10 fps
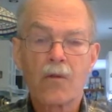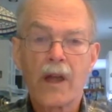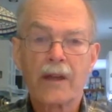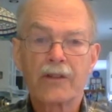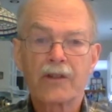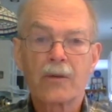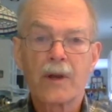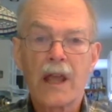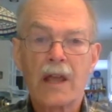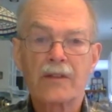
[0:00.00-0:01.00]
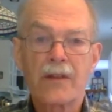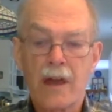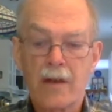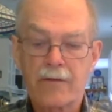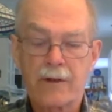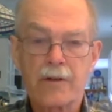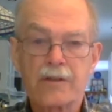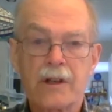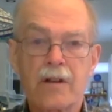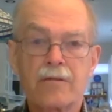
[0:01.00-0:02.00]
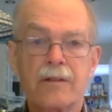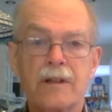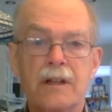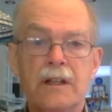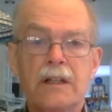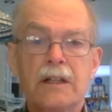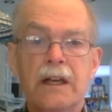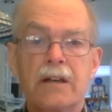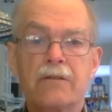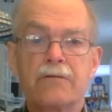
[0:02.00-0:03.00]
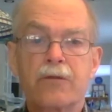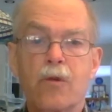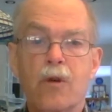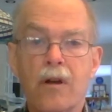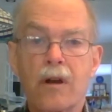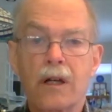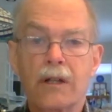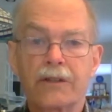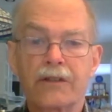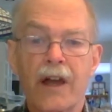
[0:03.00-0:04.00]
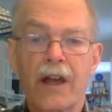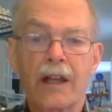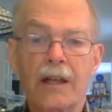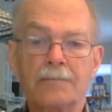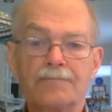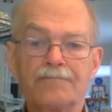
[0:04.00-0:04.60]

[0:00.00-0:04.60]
ways to enhance that for yourself and for society.